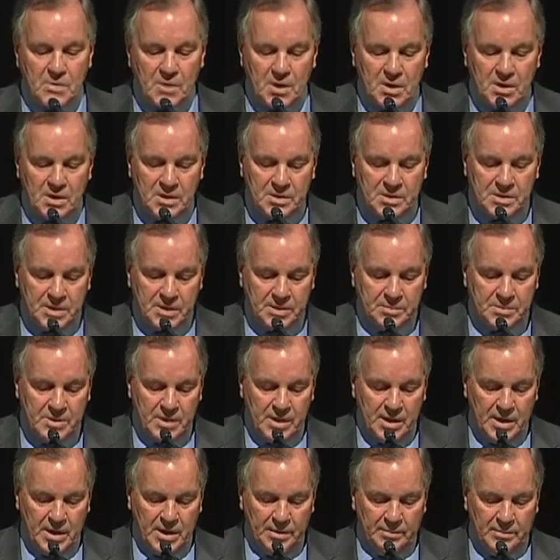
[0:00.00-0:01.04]
At the same
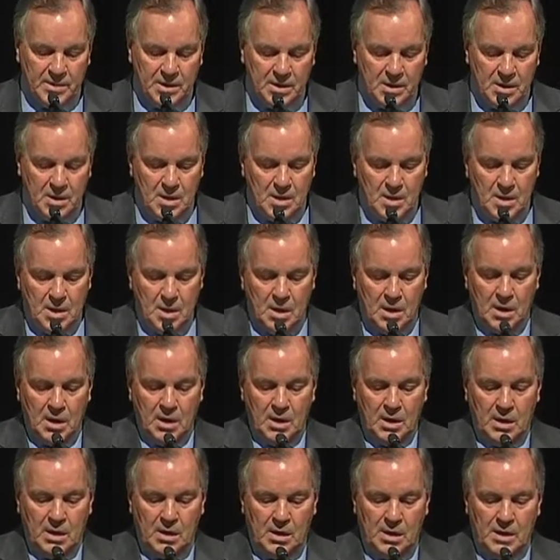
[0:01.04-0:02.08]
time,
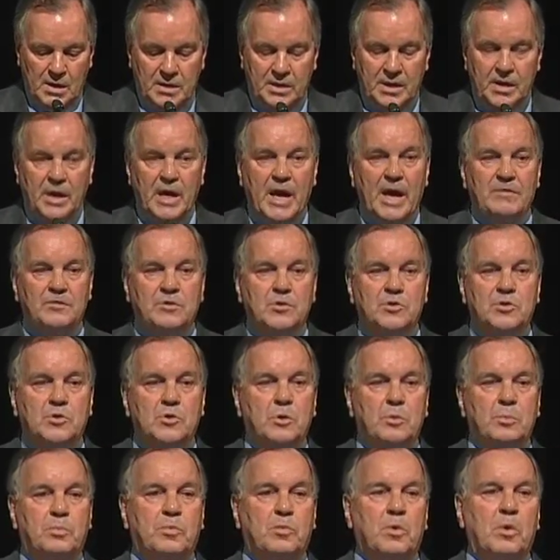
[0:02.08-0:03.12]
the
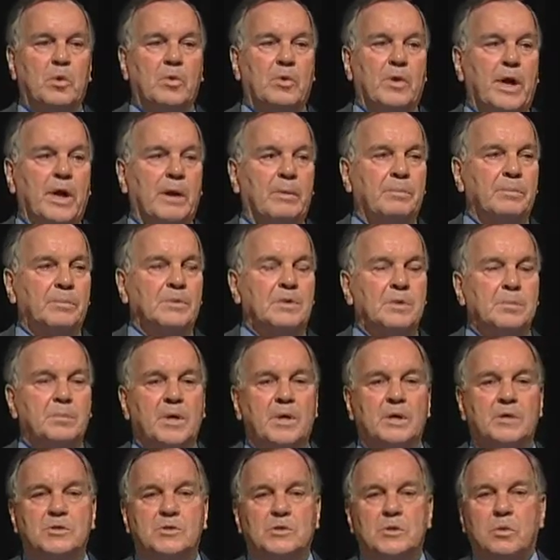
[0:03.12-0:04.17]
after-school program, to
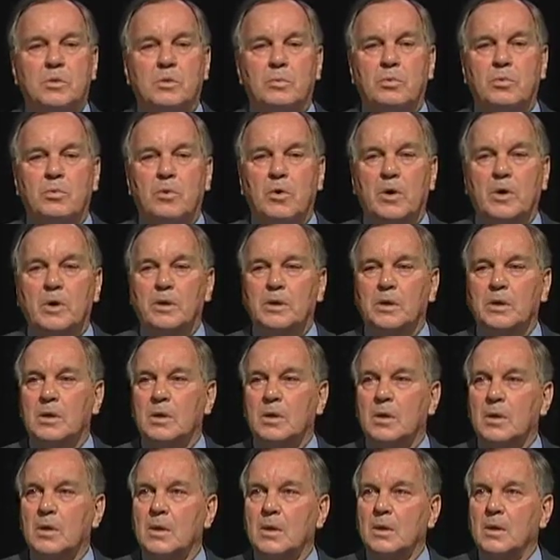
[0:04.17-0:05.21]
me, is so important,
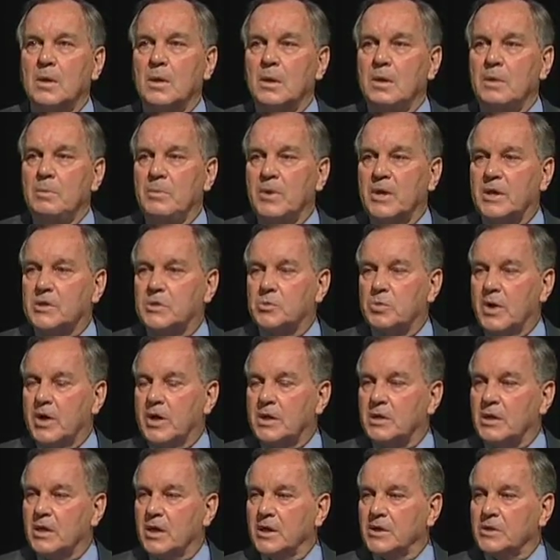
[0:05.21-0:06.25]
because what
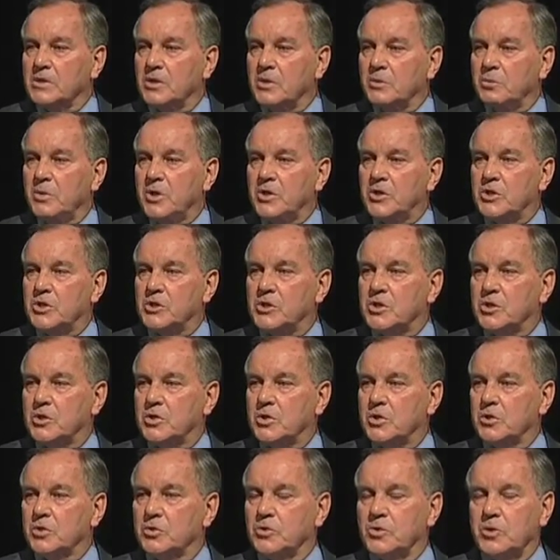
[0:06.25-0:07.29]
it does, it reaches to
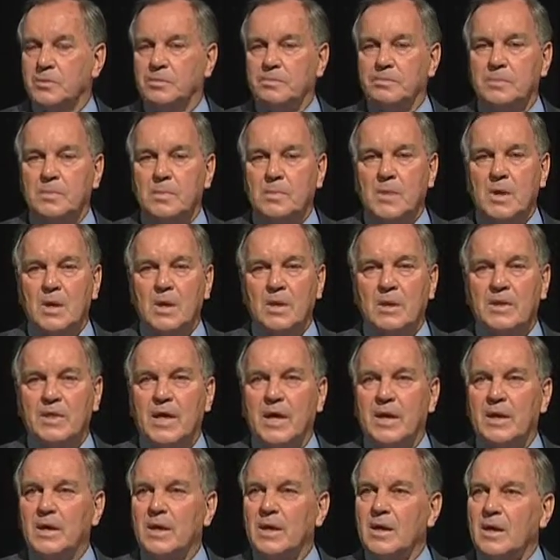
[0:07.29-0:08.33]
children
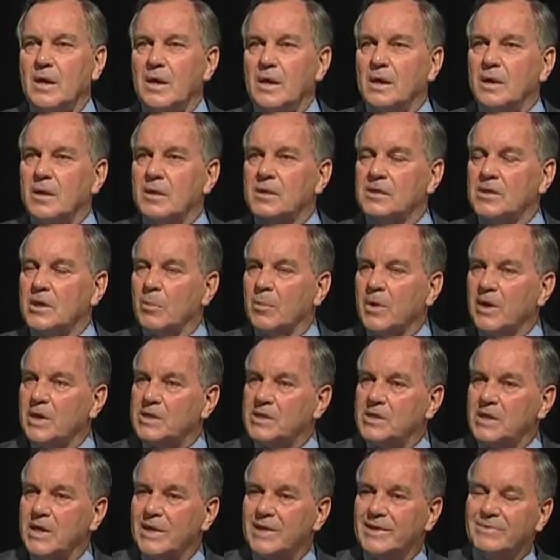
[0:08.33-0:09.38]
that somebody
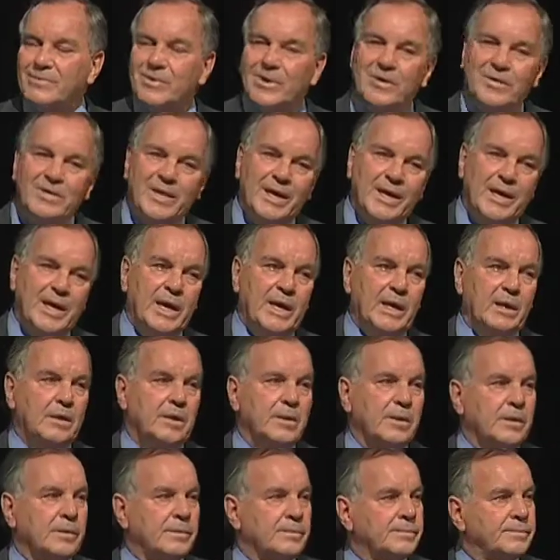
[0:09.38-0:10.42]
said, well, they can't
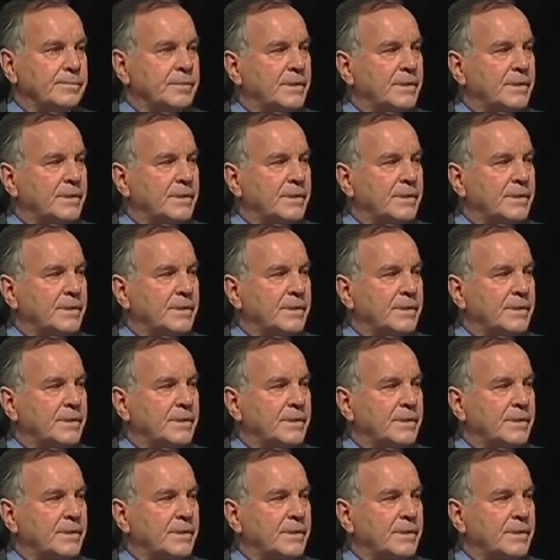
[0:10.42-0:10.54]
learn.